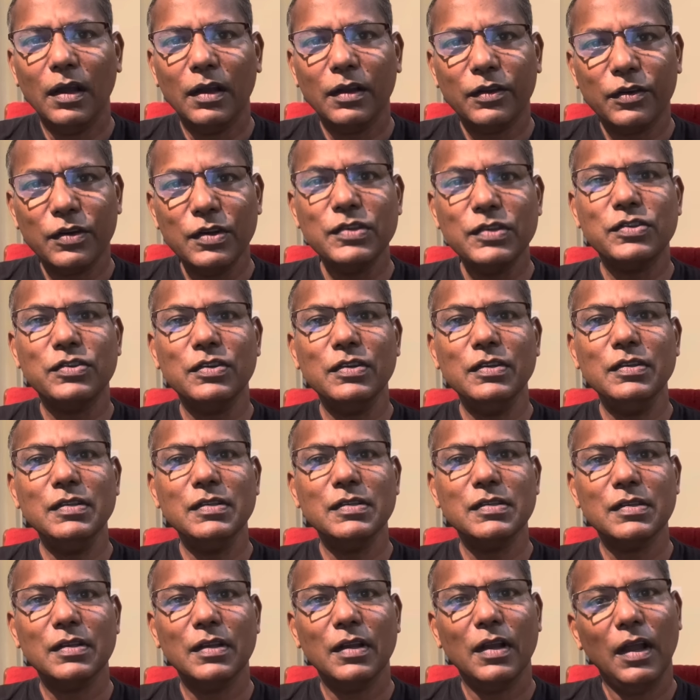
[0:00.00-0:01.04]

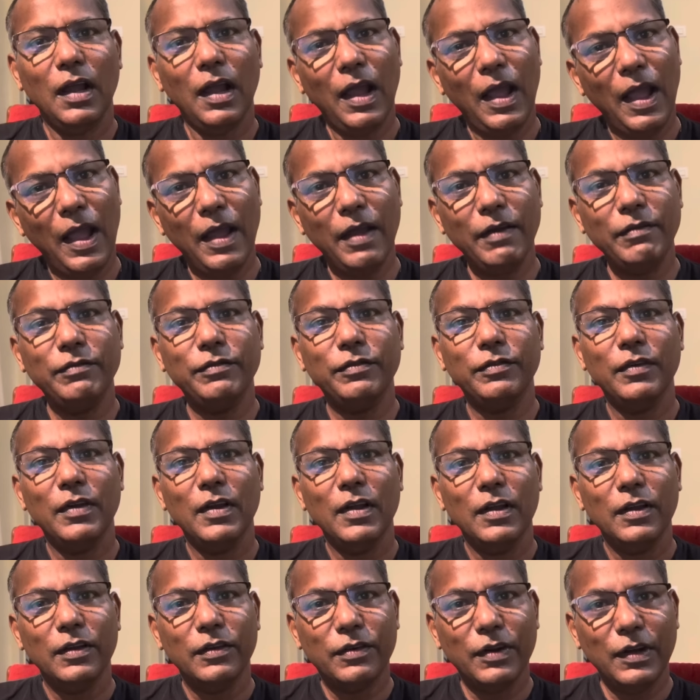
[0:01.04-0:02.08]
Christians have
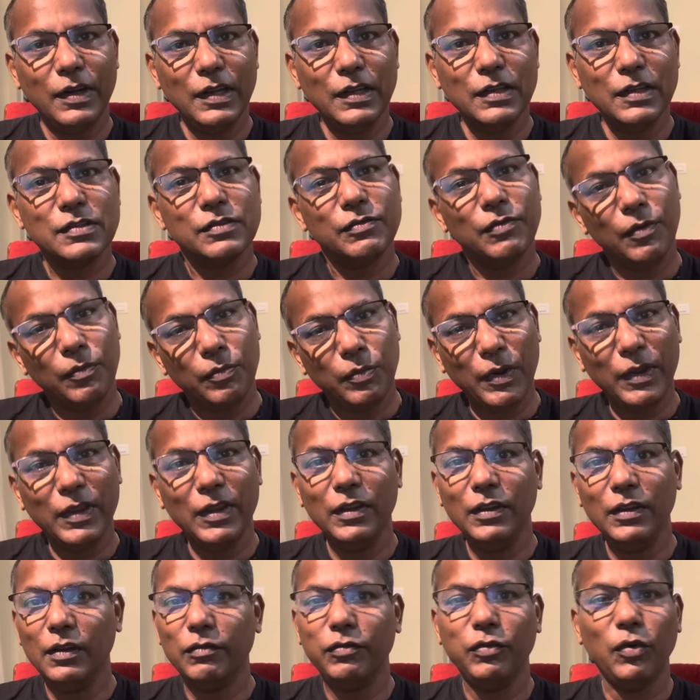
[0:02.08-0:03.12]
critics from
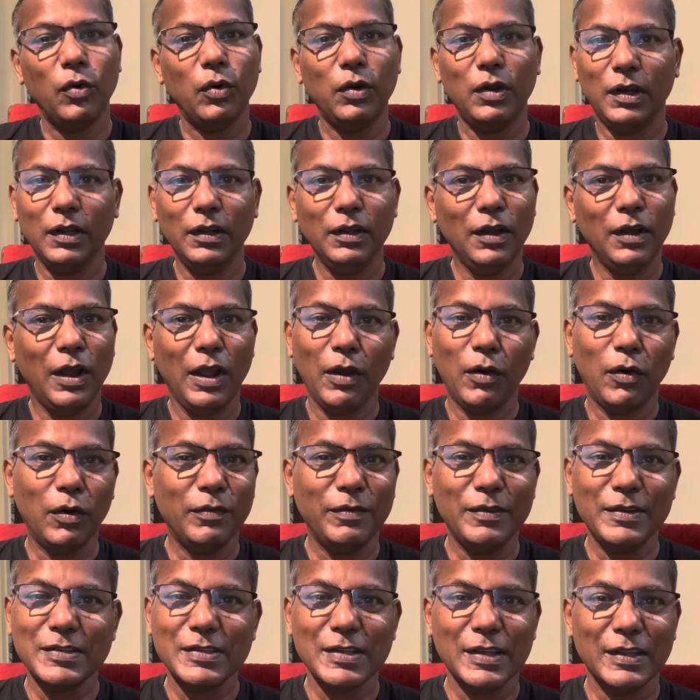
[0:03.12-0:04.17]
within the fold. I
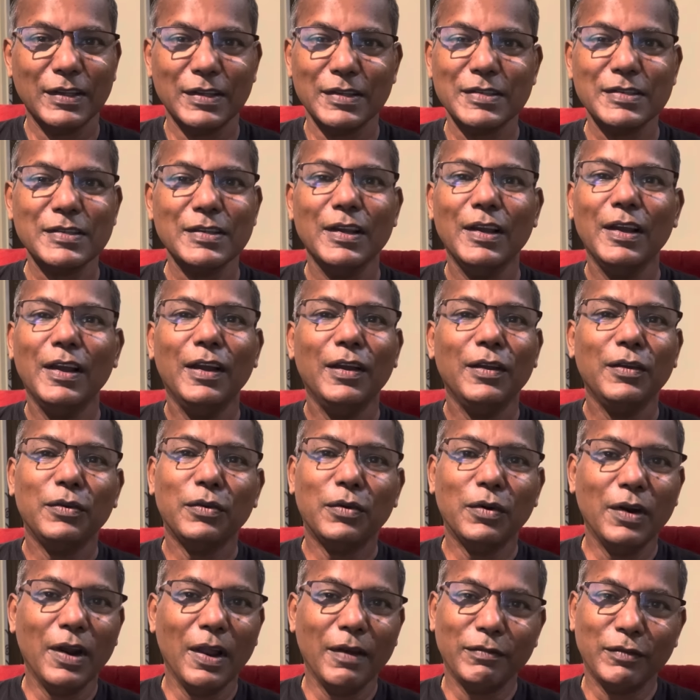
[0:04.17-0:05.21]
always say this. You
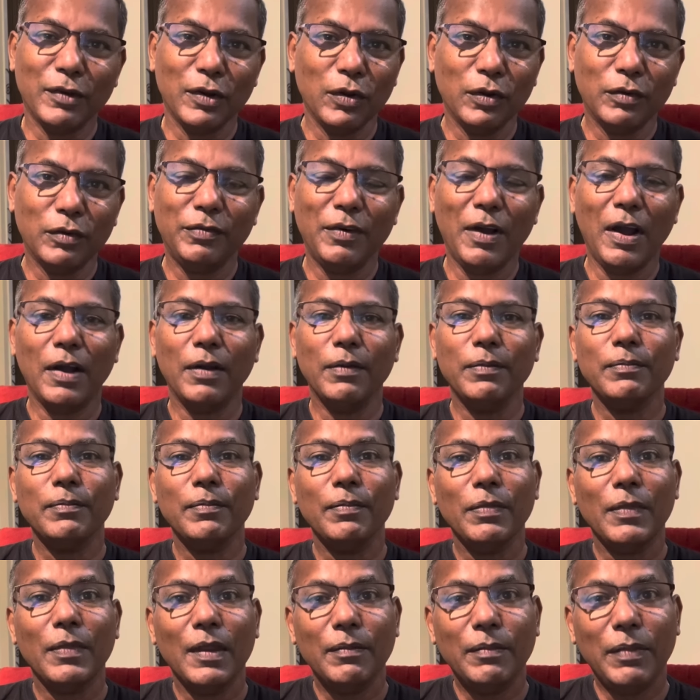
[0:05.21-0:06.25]
don't have to look far.
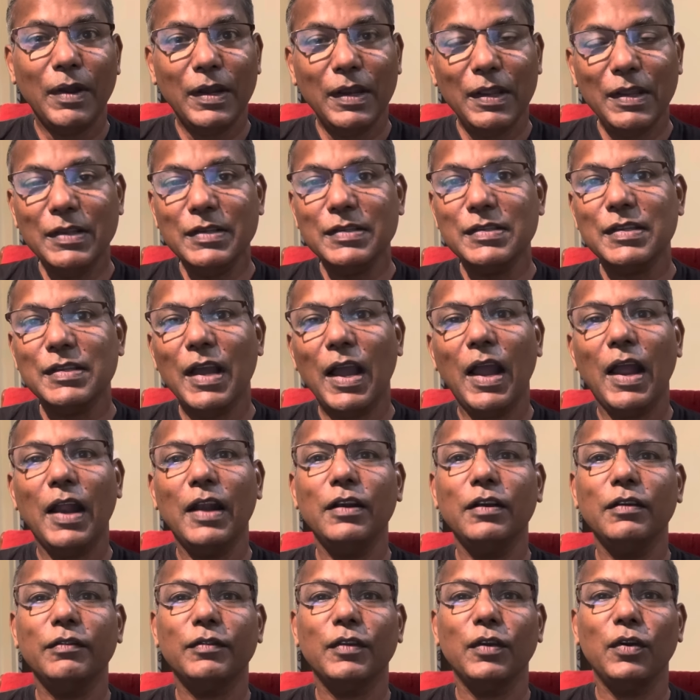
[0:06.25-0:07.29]
But is the
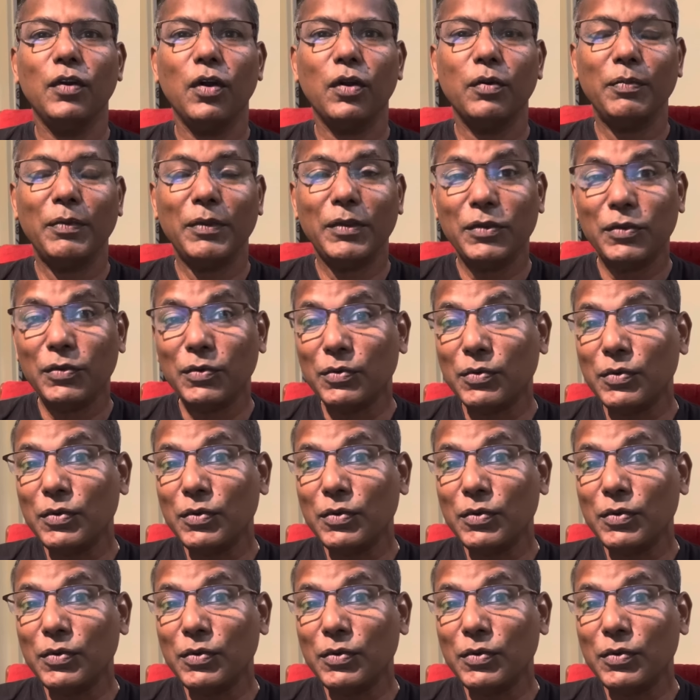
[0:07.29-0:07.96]
hand of the Lord with you?